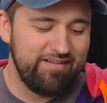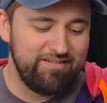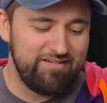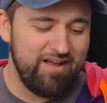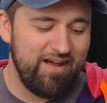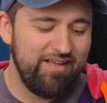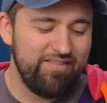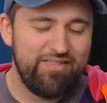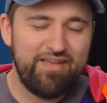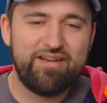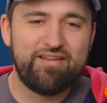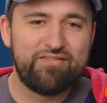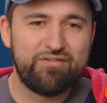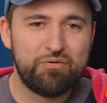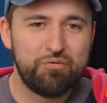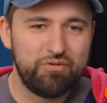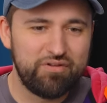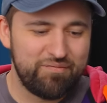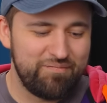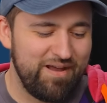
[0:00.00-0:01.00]
not that it's
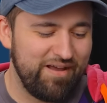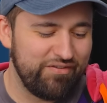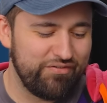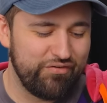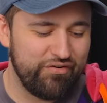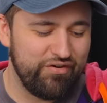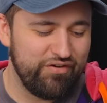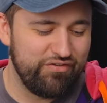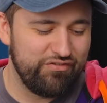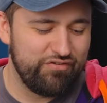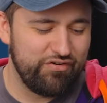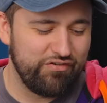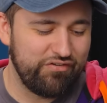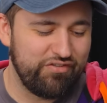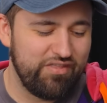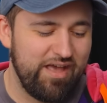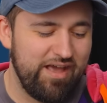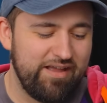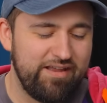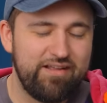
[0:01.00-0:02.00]
Cooler Master, it's
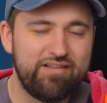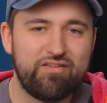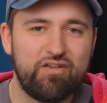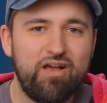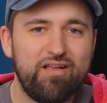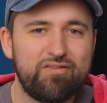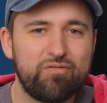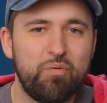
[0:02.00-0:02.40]
just that it's hot